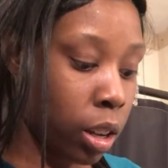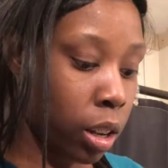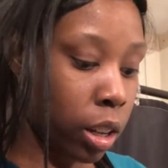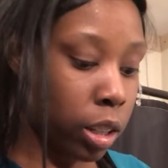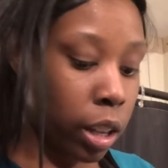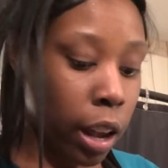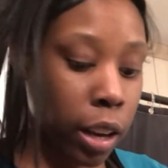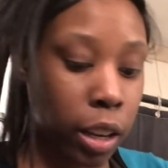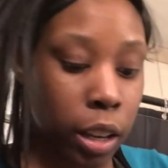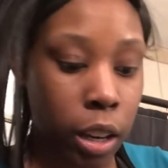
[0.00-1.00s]
Cause I
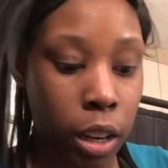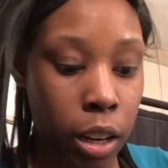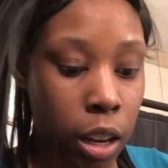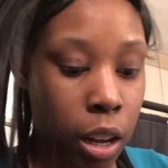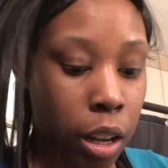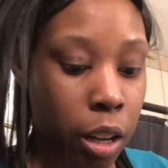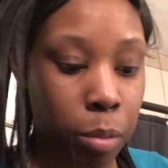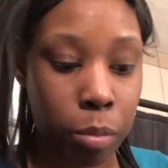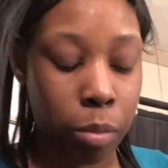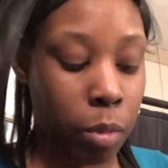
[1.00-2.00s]
didn't,
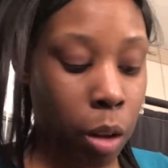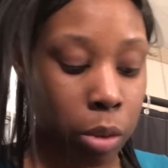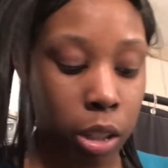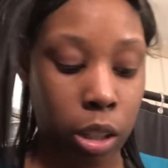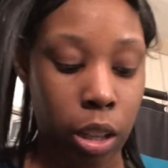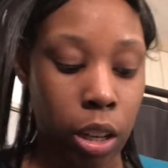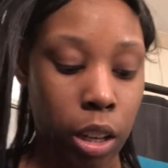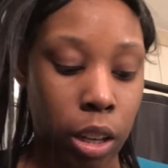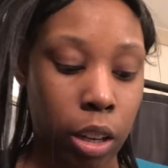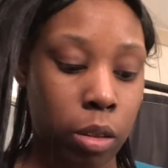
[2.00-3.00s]
I wasn't
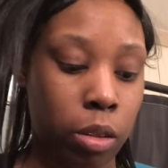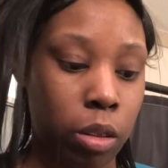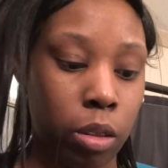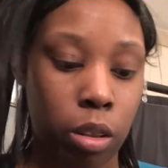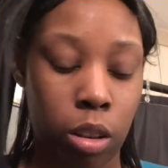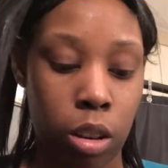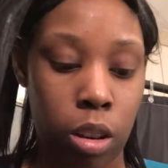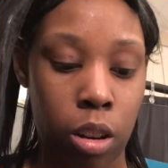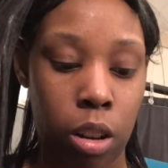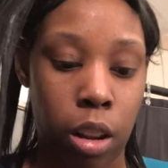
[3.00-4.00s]
thinking
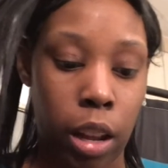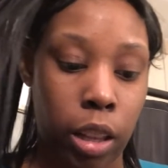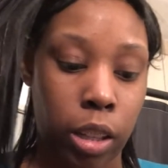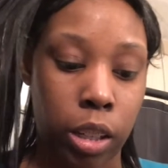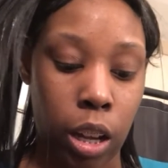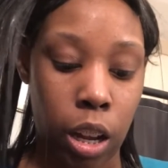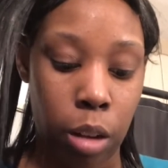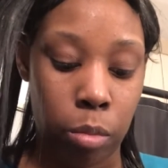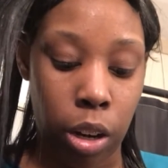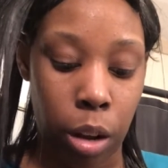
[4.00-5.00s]
at the
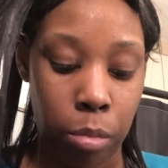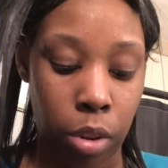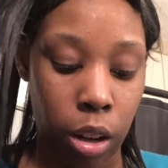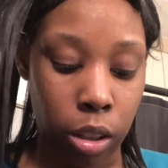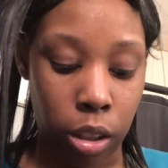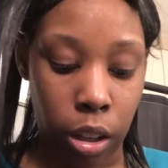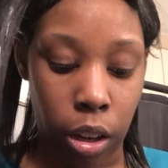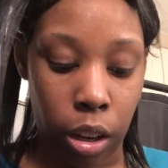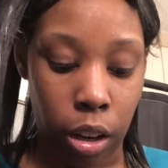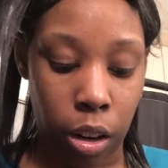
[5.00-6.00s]
time when I bought the
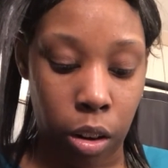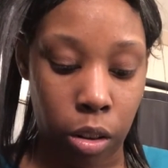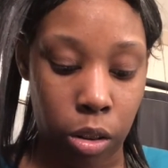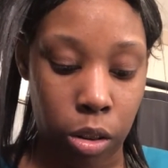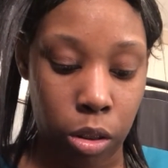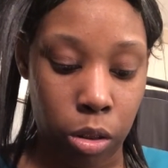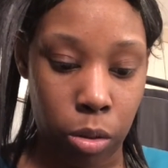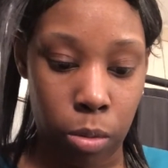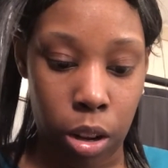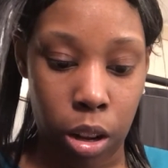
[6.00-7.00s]
hair to,